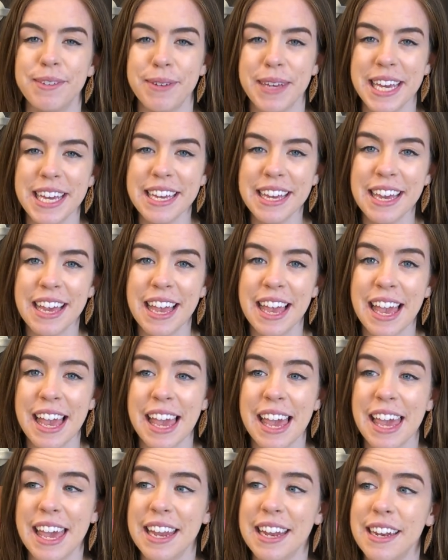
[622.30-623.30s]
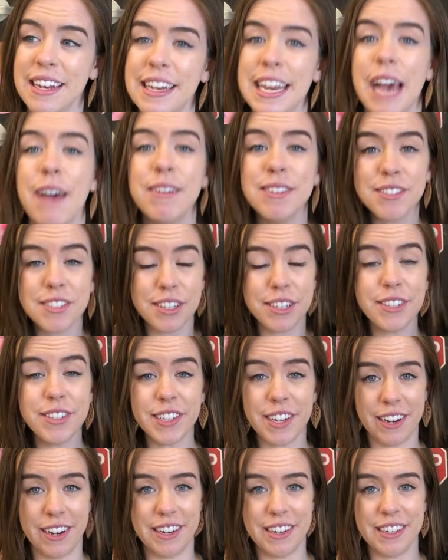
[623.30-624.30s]
doing. And now it's your
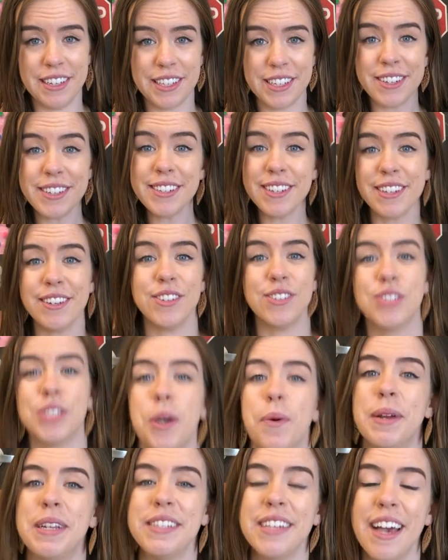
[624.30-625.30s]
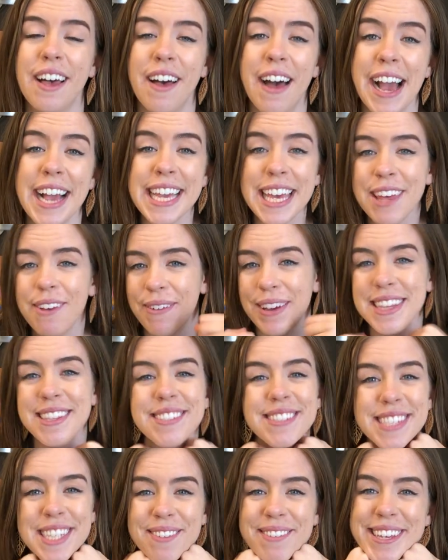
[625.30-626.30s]
turn to show and tell. I can't wait to
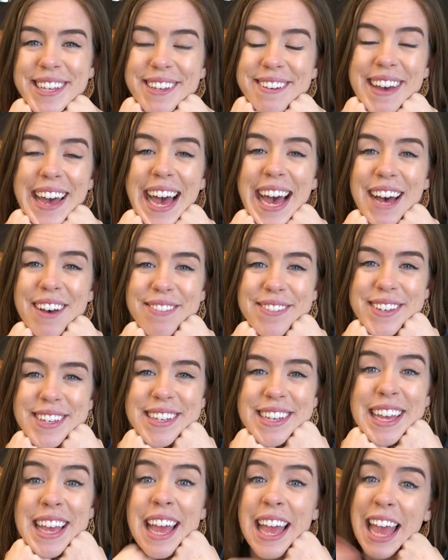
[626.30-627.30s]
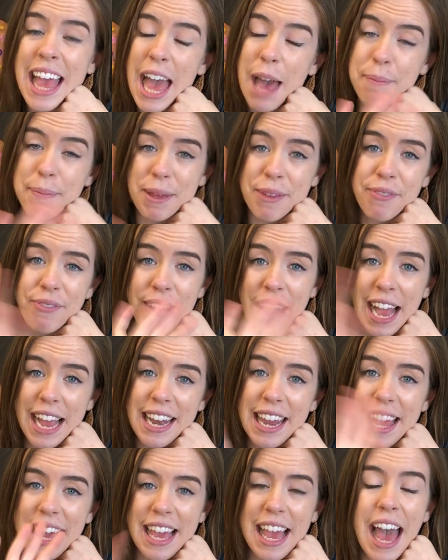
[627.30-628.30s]
see what you have. Happy
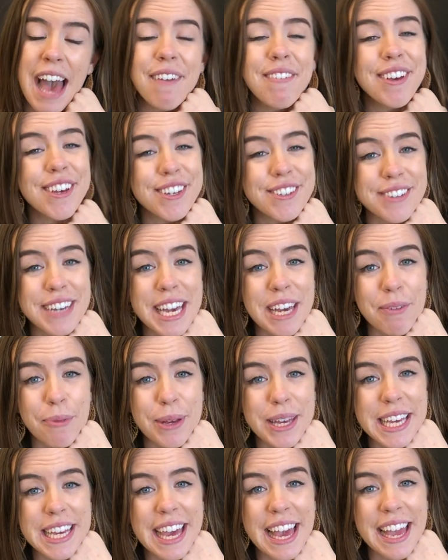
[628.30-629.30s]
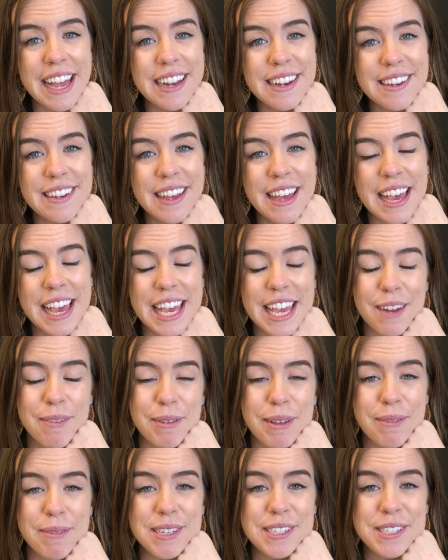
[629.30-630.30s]
Friday, have a great weekend, and
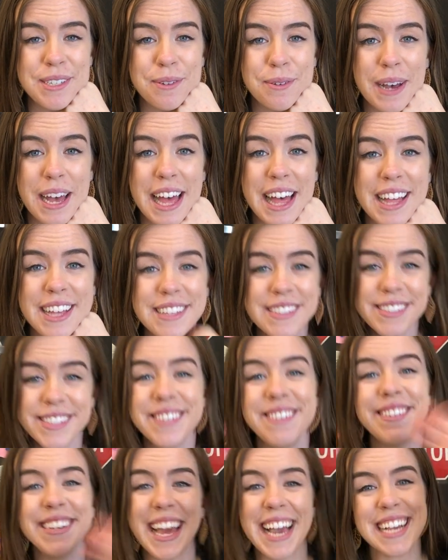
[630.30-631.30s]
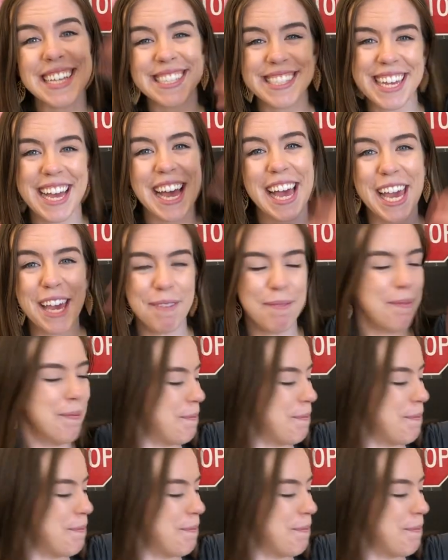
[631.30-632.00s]
we wish you well. See you next time.